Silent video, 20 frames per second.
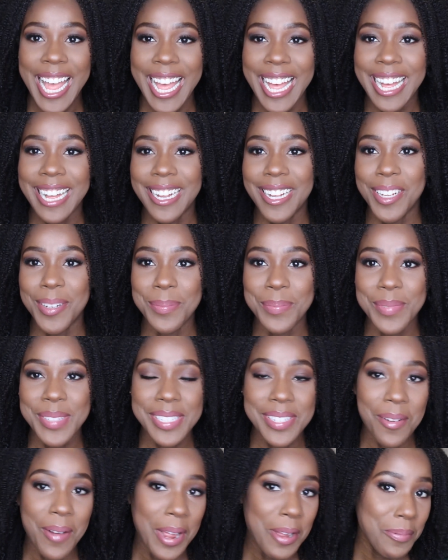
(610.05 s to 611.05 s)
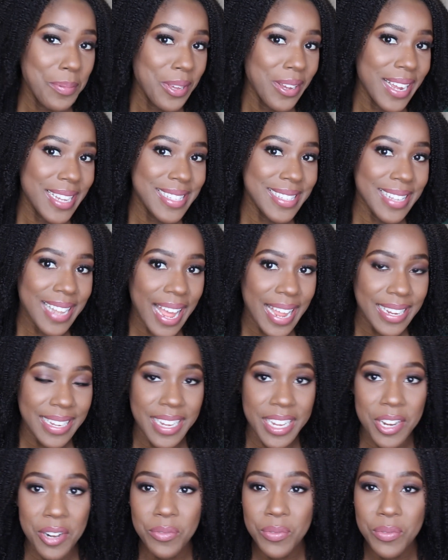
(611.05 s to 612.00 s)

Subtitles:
So I hope you guys like it.